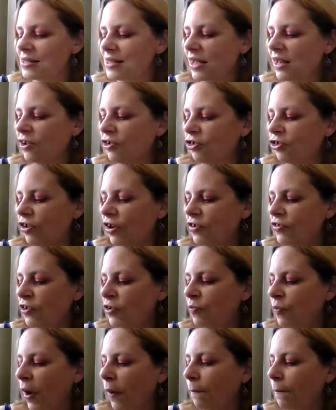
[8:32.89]
illustrated
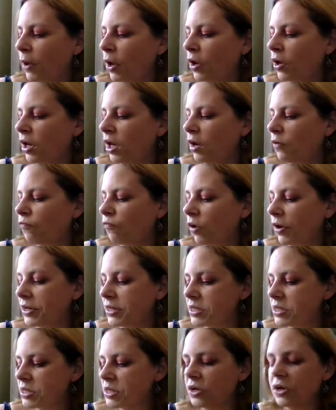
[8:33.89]
by Bernie
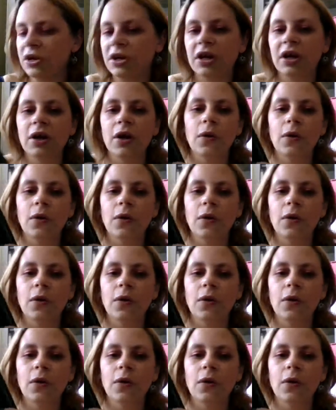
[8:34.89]
Wrightson